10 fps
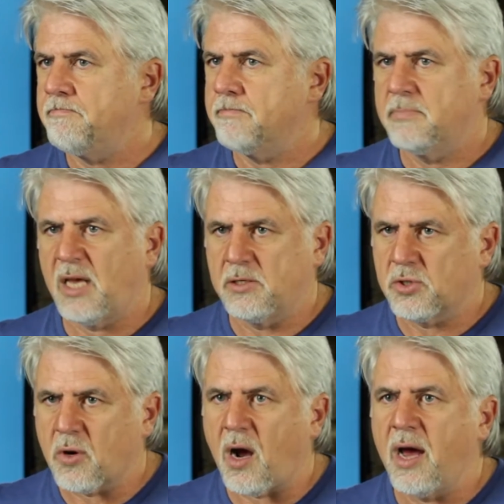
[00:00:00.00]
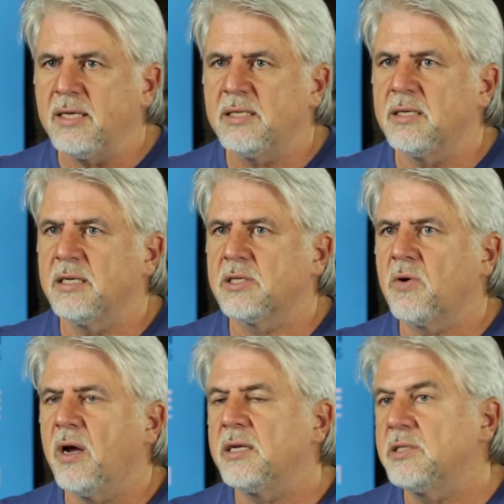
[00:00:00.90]
They tried to
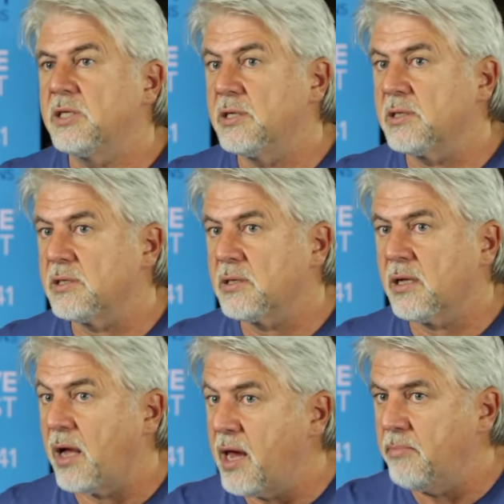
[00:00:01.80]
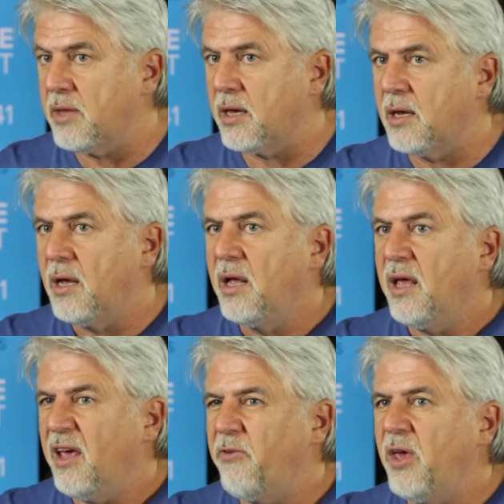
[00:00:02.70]
discredit Jesus, claimed that
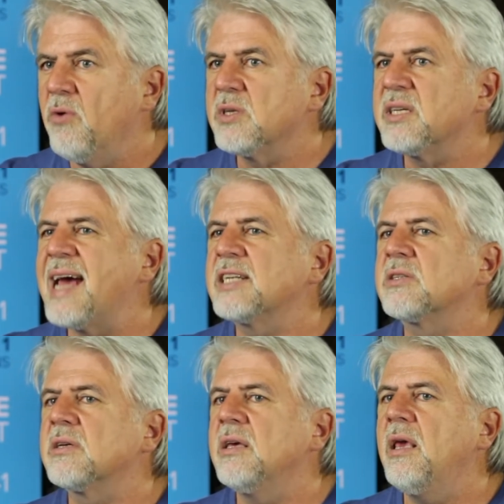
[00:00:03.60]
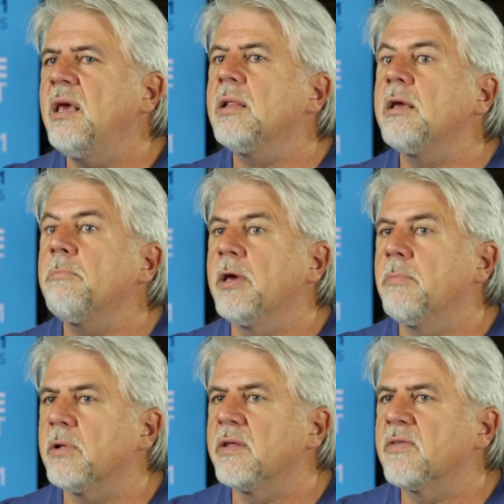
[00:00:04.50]
if he was actually healing
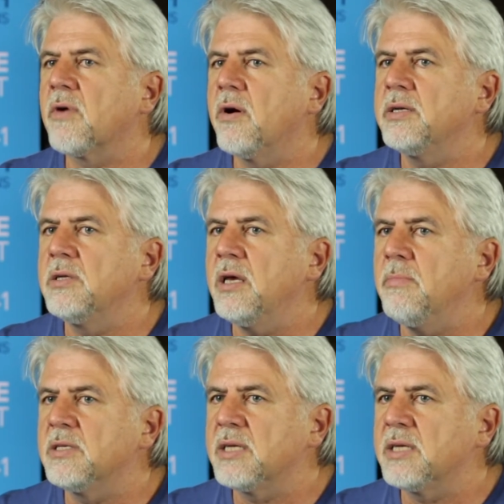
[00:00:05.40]
people and throwing demons